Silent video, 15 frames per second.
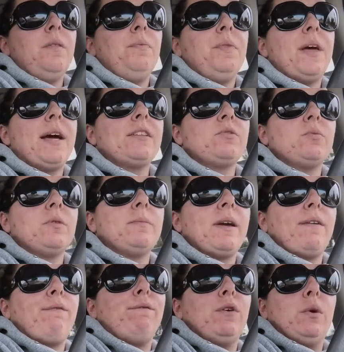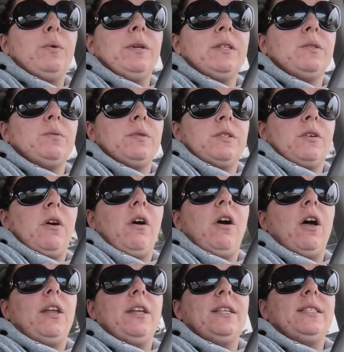that's where my focus was
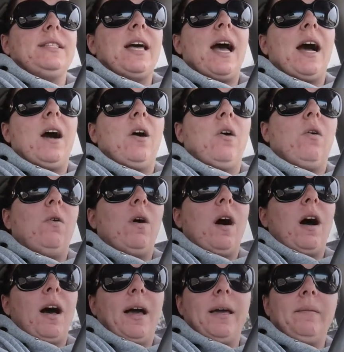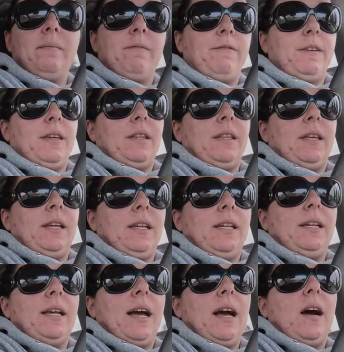on is how I'm feeling
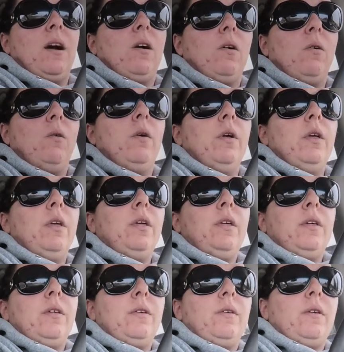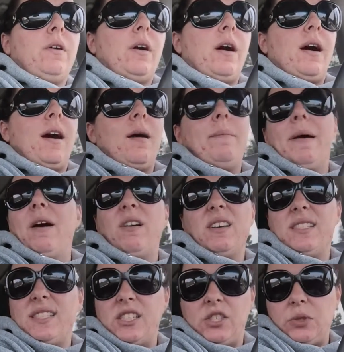and how about a
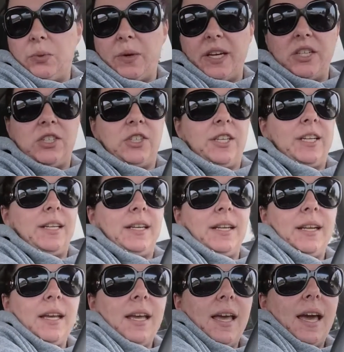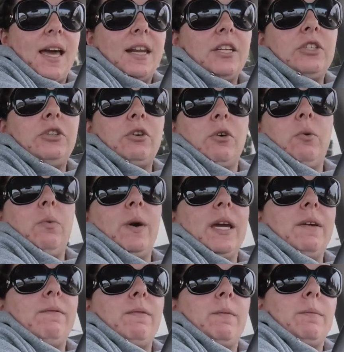situation and it took
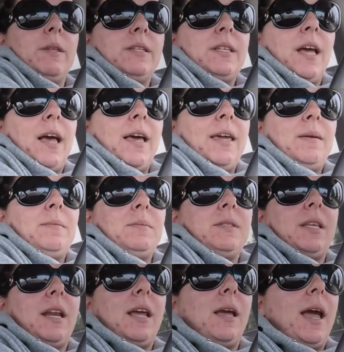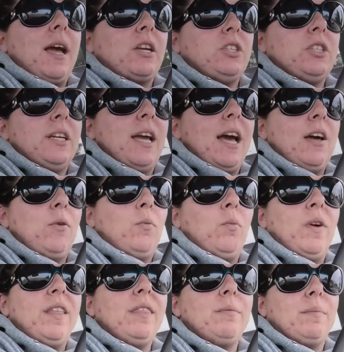away from the times that I actually had
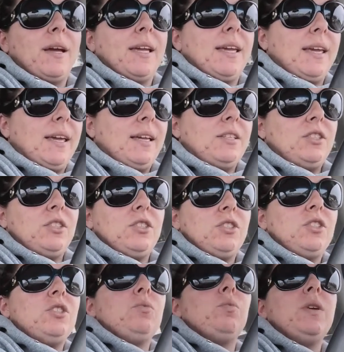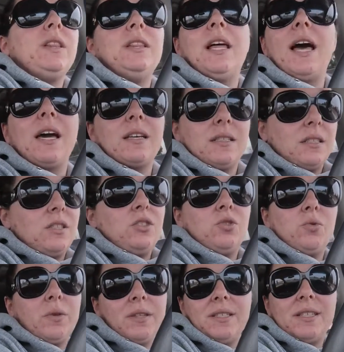with my kid just to relax and
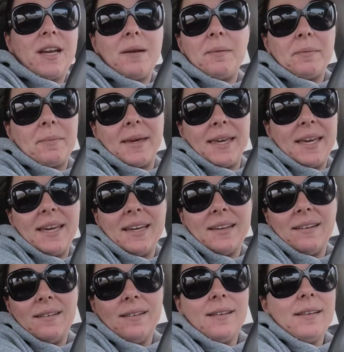enjoy the time with my kid.